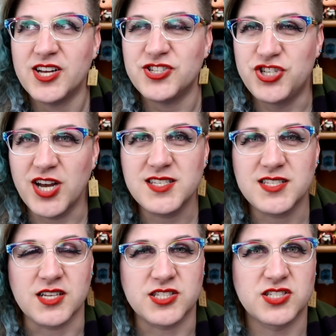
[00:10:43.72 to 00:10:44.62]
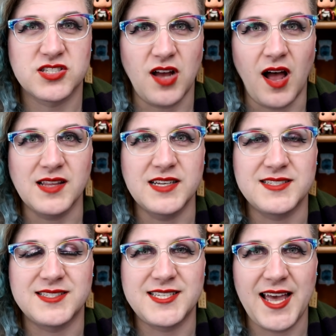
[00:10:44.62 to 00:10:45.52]
Just a
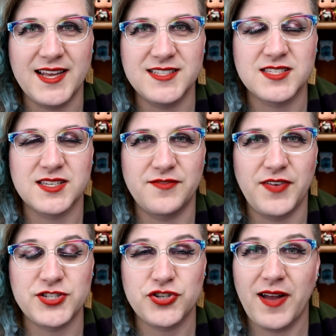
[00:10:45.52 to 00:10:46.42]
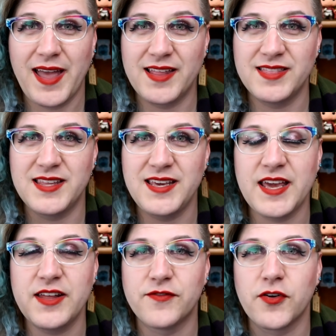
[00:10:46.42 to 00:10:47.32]
solid, tense adventure, and the
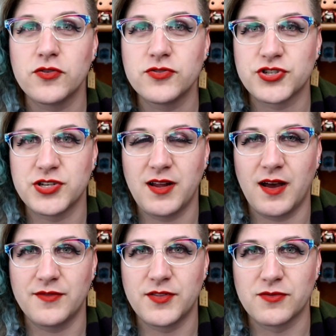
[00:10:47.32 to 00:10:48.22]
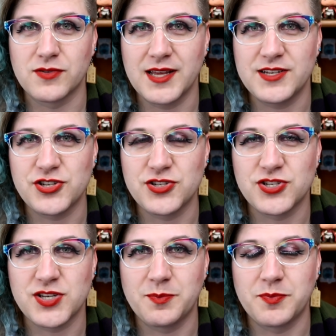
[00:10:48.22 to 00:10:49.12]
inversion of the
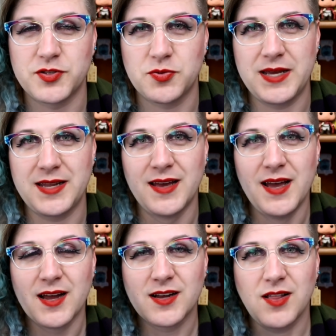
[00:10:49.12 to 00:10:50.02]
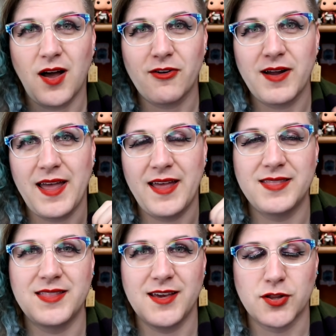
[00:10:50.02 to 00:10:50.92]
relationship between Clara
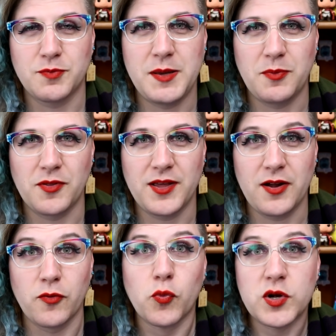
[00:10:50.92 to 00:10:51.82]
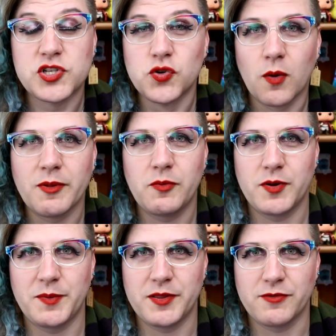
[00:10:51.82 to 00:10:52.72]
and the other people there, which normally would
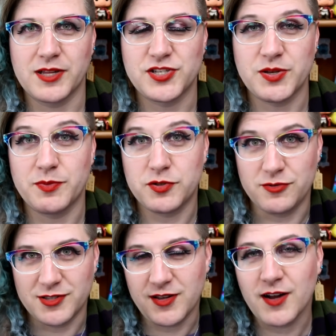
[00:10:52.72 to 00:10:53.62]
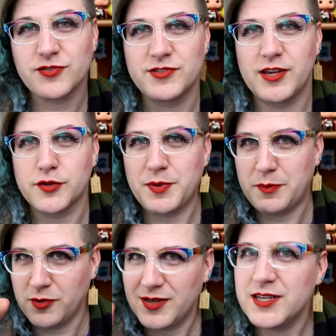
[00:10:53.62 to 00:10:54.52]
have been the relationship between the Doctor and the other
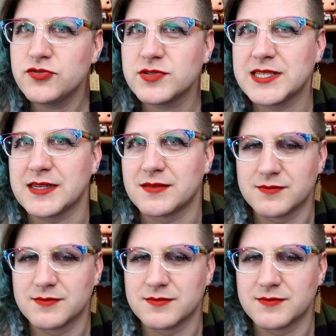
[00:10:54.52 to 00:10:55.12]
people. Interesting.